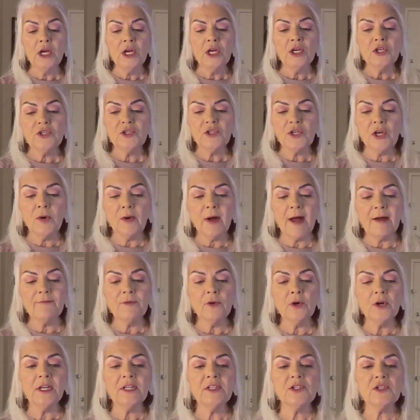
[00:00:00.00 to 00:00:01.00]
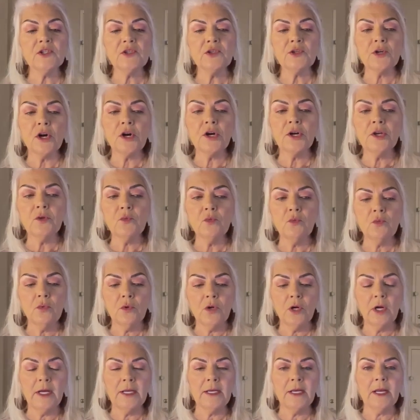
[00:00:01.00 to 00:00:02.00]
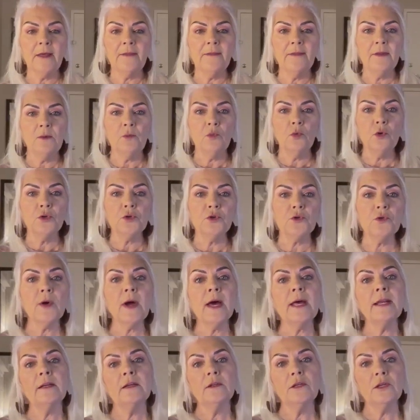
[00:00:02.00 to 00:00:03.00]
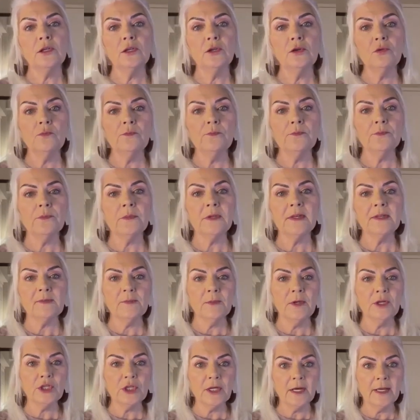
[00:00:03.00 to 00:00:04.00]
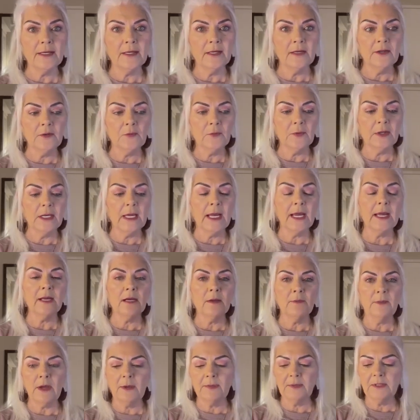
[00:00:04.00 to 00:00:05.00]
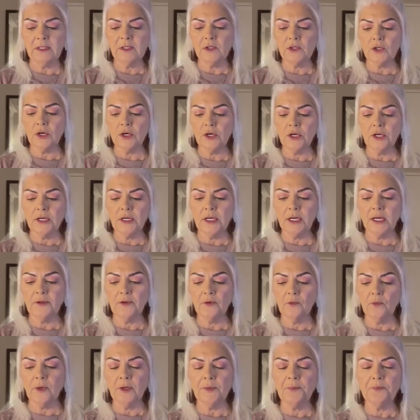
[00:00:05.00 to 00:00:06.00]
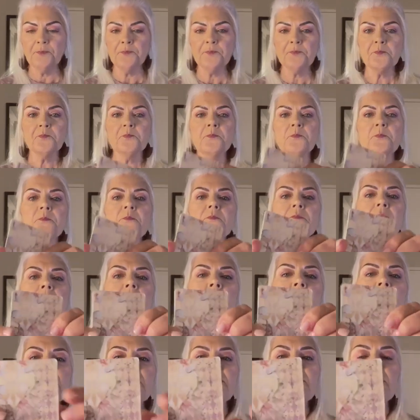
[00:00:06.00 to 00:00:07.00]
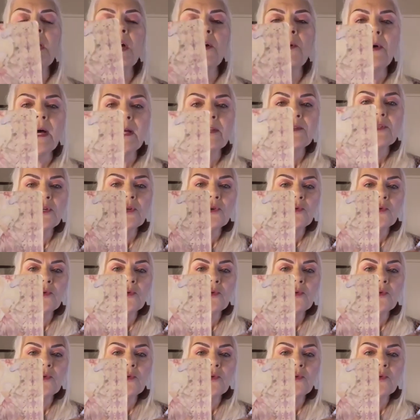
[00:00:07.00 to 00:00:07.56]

So I've already started one, and then we'll try to do as much on it as we can and maybe start another one. So I